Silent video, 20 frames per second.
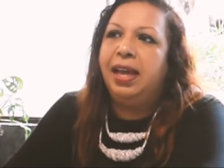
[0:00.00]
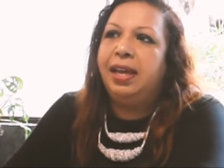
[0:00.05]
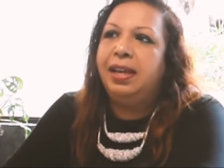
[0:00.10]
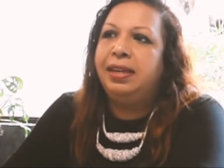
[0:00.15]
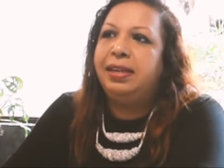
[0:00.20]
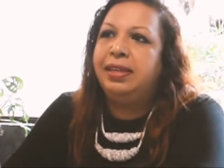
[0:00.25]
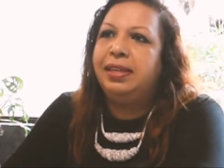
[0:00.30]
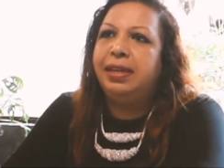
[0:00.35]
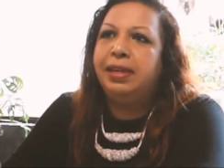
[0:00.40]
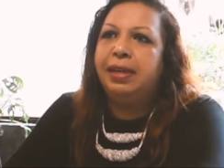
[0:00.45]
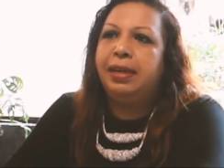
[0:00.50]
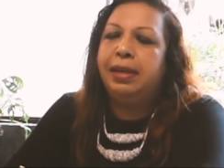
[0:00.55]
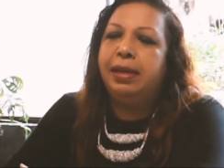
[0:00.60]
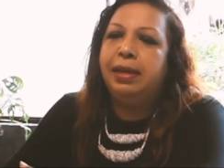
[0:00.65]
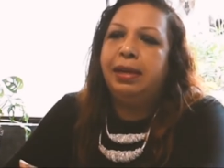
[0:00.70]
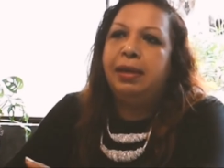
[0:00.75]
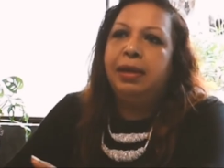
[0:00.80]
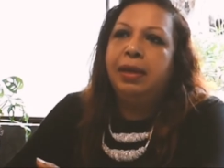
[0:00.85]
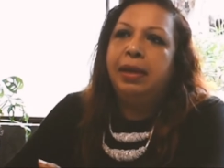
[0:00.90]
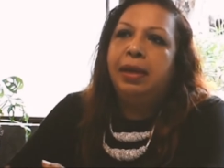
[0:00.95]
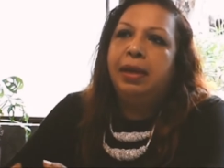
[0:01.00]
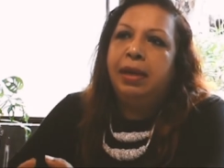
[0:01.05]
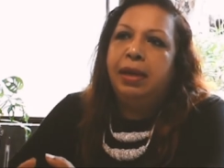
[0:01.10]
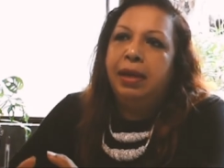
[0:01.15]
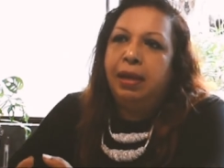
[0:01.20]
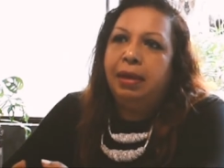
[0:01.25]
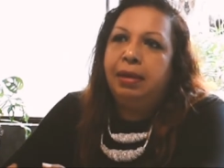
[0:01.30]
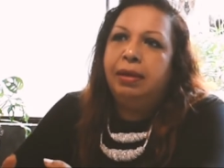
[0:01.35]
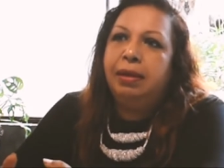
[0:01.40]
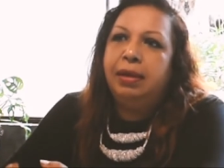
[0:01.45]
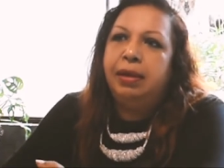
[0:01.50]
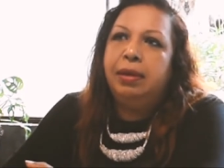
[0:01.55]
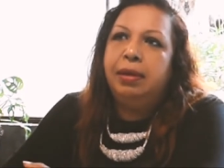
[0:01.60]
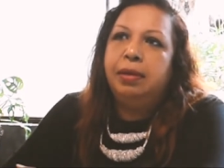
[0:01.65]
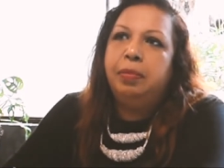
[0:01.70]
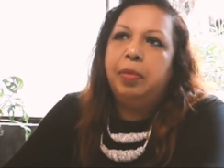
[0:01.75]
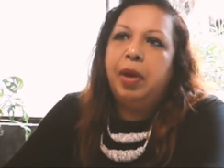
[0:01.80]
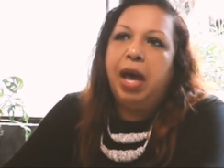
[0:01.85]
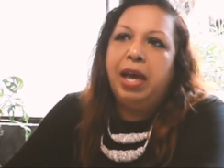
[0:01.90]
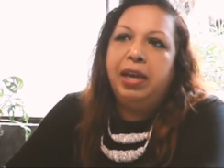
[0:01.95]
and uh,
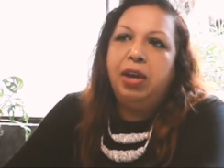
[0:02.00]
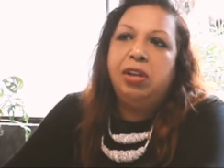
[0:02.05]
uh, I